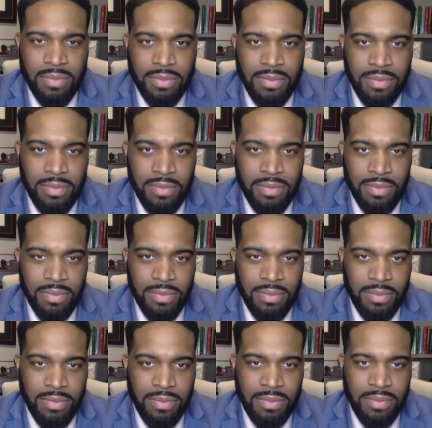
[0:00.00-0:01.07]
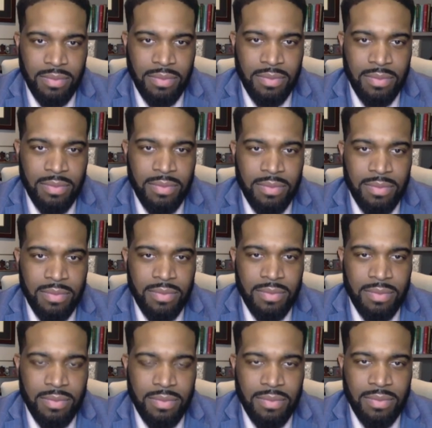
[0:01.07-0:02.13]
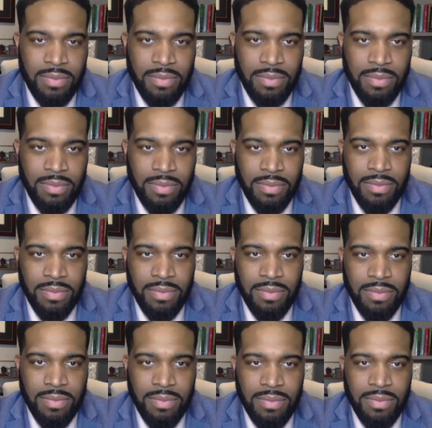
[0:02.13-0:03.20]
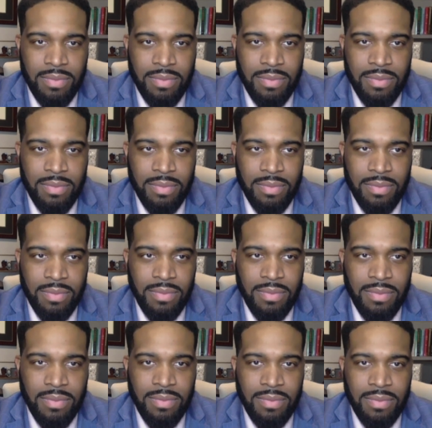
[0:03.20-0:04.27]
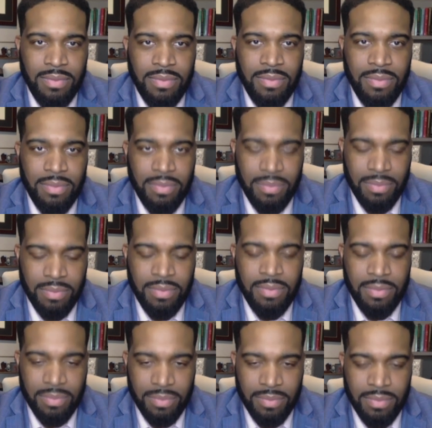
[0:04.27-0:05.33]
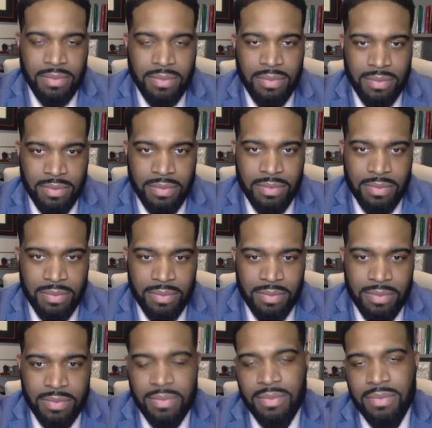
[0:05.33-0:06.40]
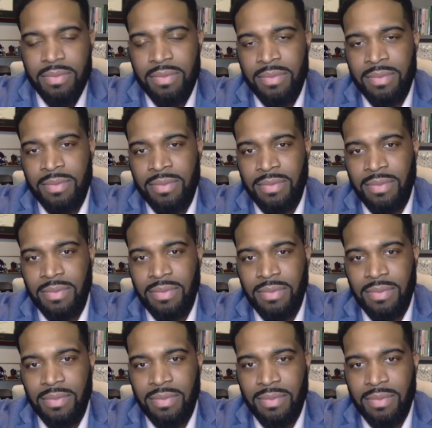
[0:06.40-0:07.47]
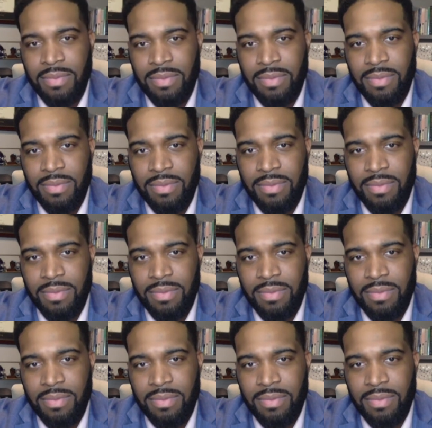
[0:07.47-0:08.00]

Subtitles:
(silent)